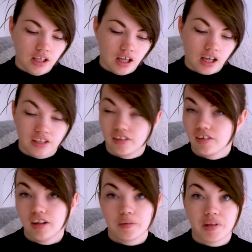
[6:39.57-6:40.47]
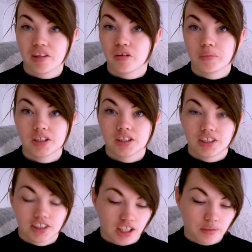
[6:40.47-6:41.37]
And yeah, there's not much to
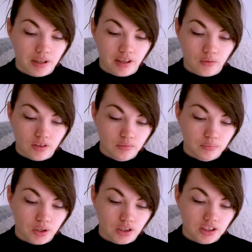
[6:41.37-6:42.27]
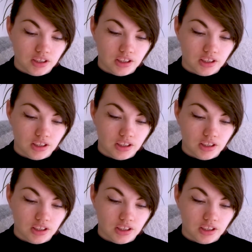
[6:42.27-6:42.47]
say about that one, but